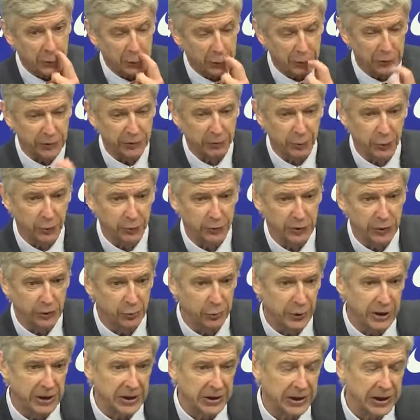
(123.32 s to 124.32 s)
we
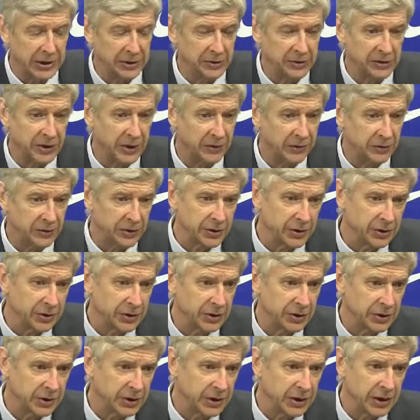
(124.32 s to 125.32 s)
responded well against
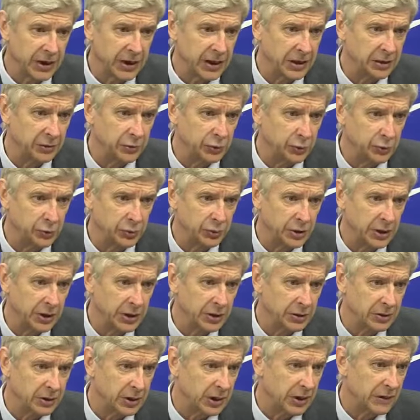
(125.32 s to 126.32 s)
Everton. And again,
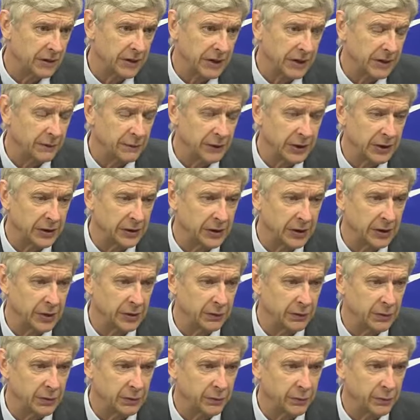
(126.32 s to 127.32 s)
today, uh, I think
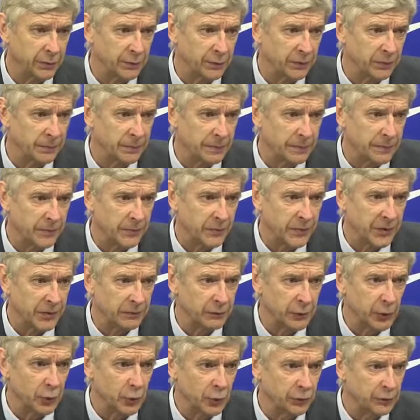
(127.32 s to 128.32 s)
with
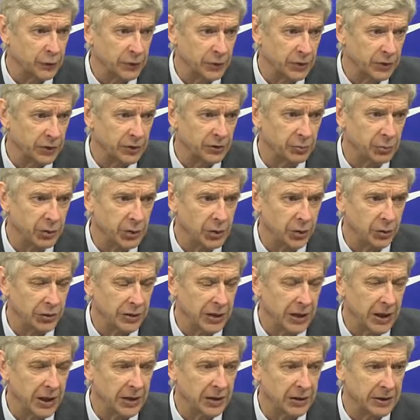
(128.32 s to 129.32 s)
uh, the confidence we
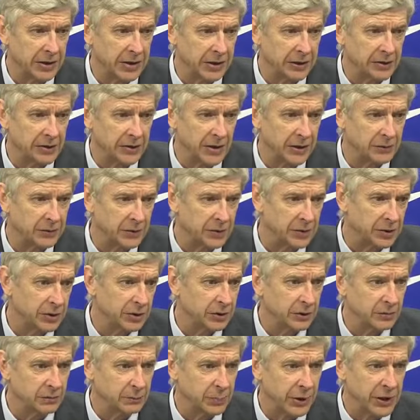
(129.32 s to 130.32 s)
got against
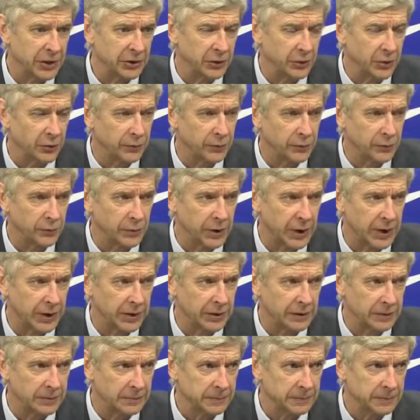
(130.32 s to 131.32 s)
Everton paid off
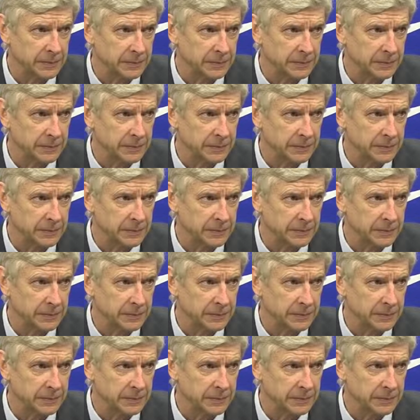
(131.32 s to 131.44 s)
tonight.